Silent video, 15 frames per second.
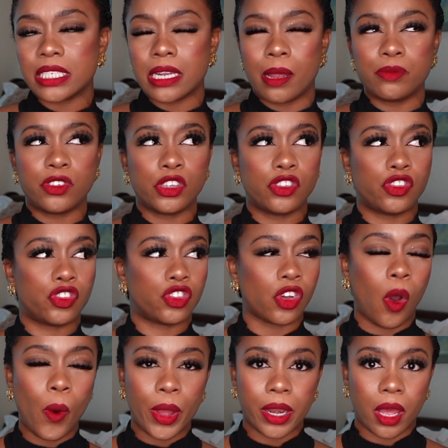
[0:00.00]
that I'm just
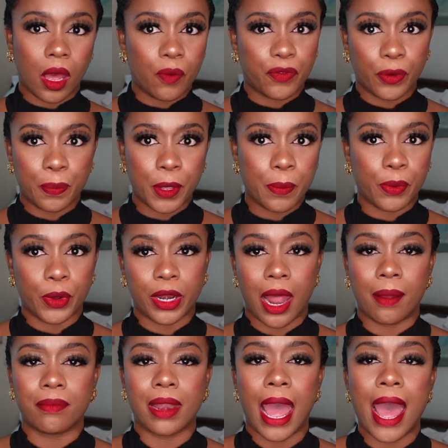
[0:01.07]
showing up for people and
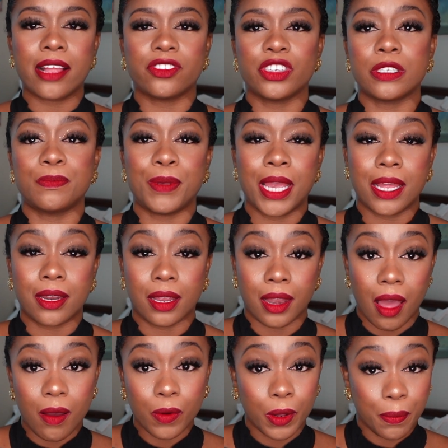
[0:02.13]
I'm not just being
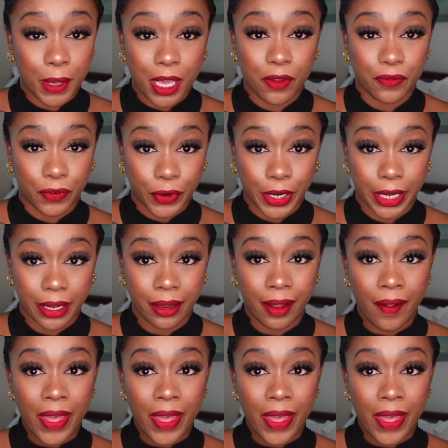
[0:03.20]
alone and being free.